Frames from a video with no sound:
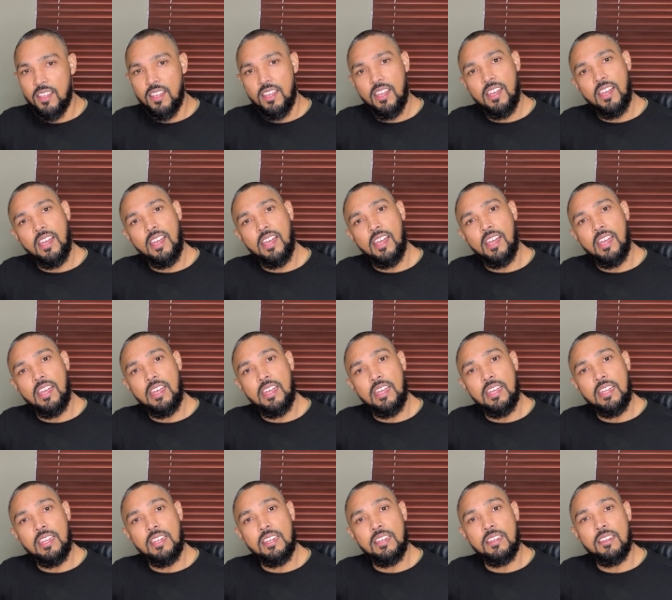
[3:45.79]

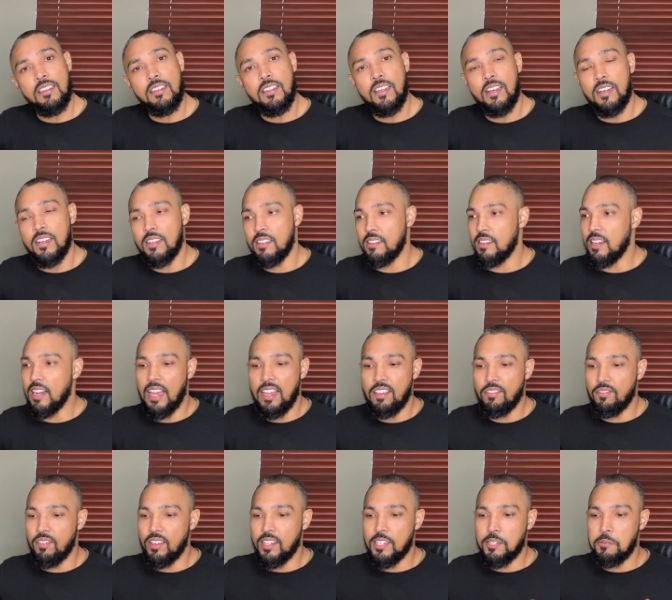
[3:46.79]
and
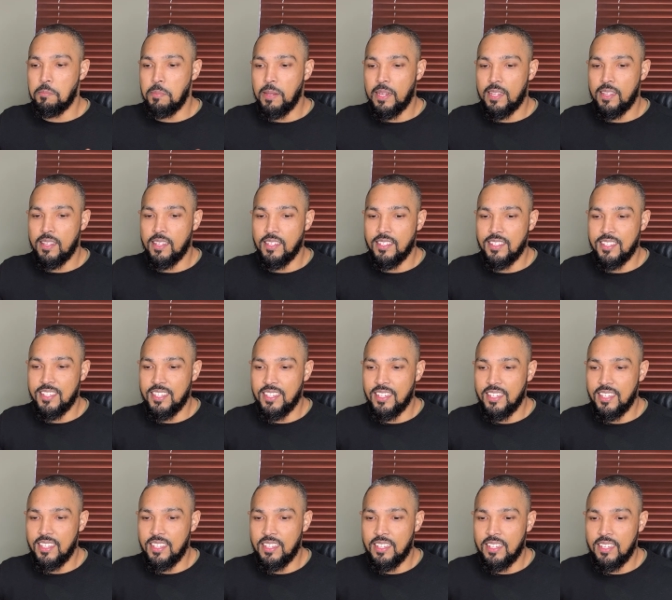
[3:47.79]
life
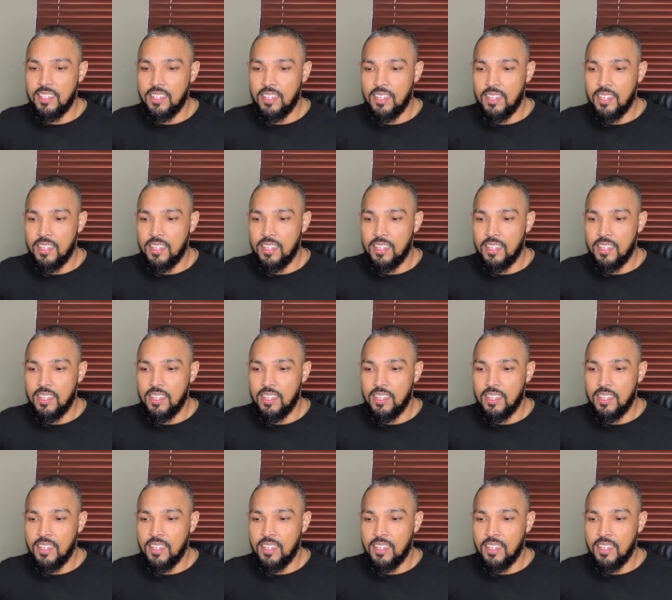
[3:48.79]
expectancy